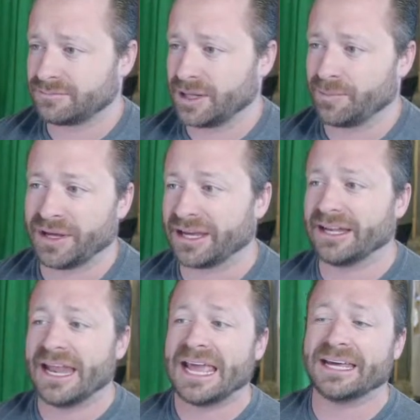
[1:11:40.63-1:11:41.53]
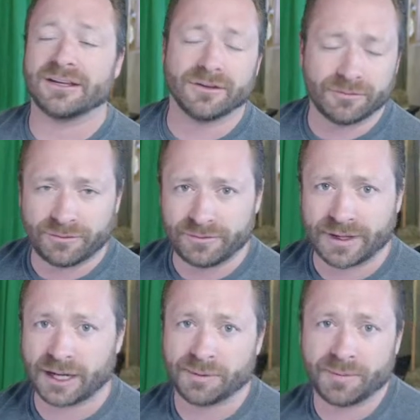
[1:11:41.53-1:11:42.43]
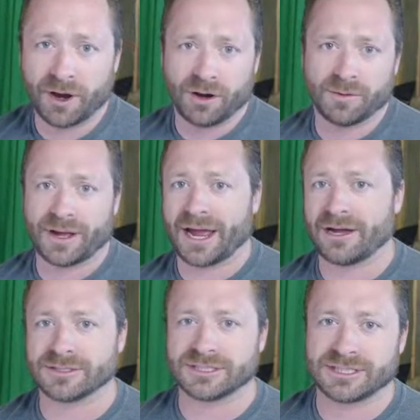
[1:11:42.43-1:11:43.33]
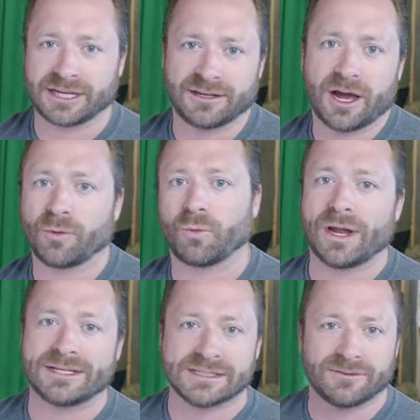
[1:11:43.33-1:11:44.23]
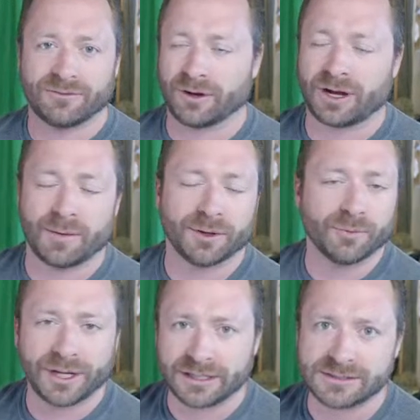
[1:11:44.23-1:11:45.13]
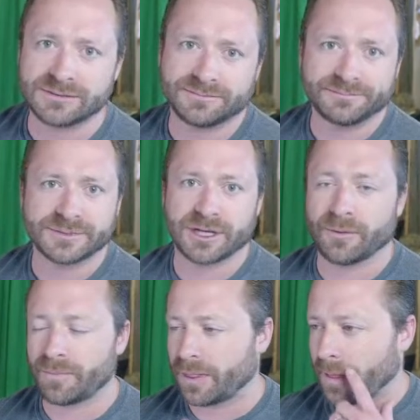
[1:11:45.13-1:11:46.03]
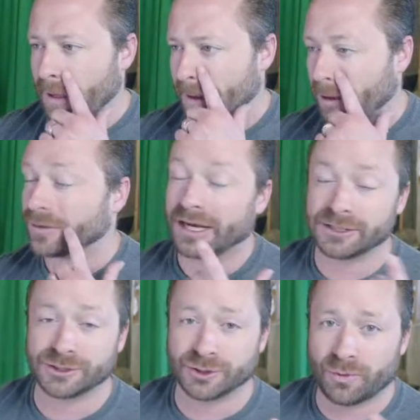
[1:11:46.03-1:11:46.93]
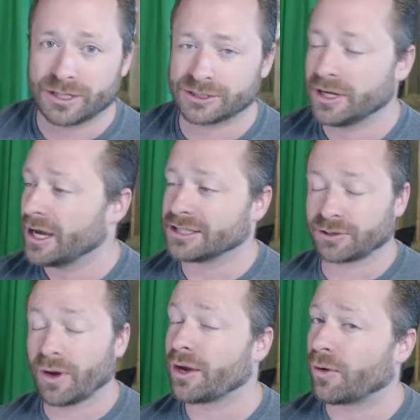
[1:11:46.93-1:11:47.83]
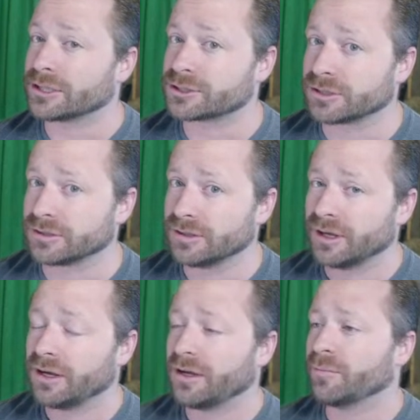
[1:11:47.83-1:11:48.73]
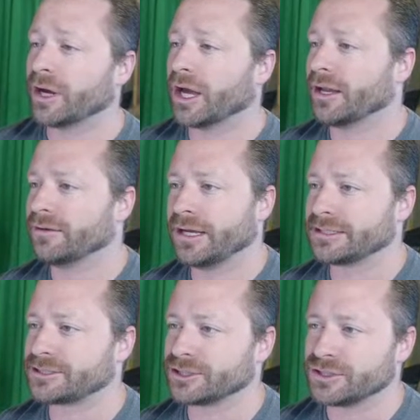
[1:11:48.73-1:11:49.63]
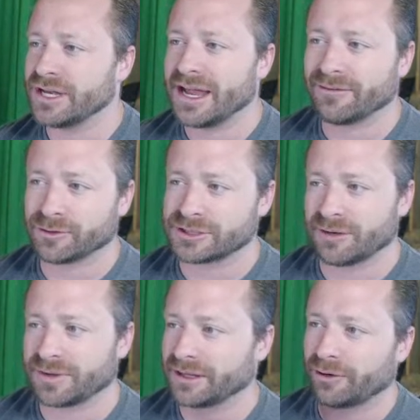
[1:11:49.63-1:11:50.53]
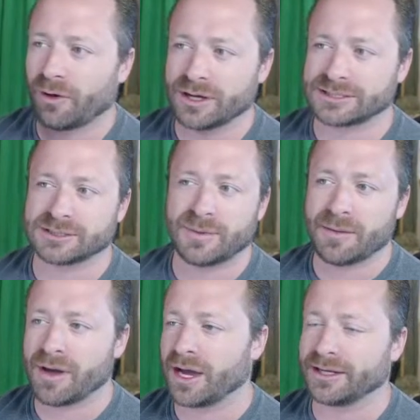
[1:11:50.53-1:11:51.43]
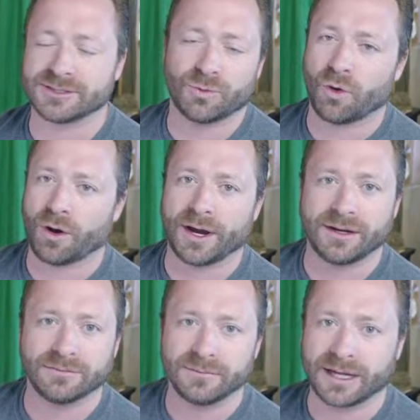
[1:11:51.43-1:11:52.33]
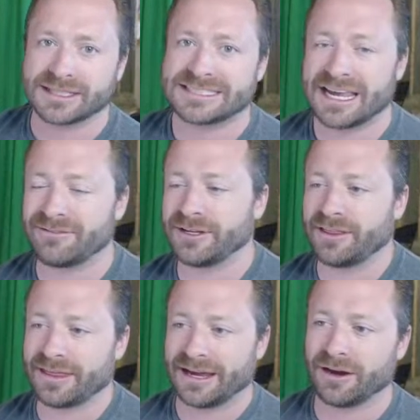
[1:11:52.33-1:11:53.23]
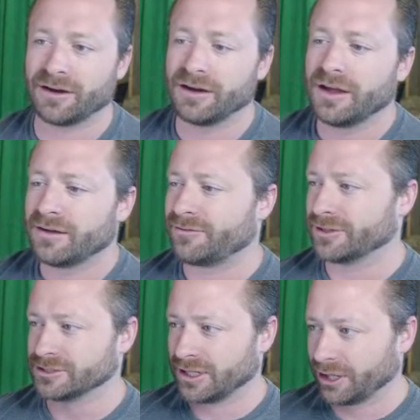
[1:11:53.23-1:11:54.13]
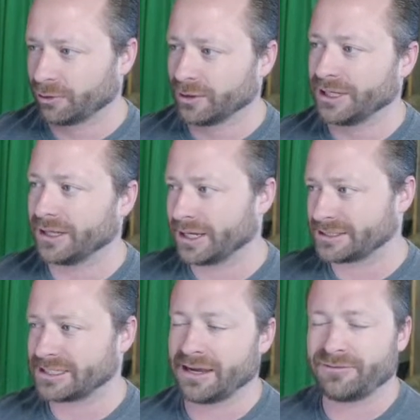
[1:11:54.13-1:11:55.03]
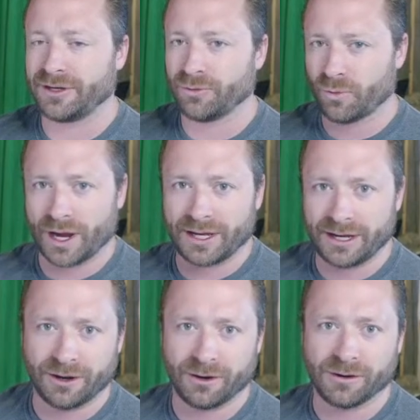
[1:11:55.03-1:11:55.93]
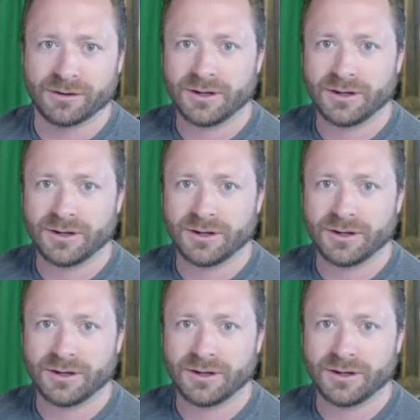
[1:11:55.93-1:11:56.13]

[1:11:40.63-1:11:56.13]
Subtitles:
it being a negative that I'm in Merida. My house is like not rented for a couple of weeks. So I hope that answers your question. It's a great question, but it's just never something that crosses my mind as a worry. Like, safety there feels literally like safety right here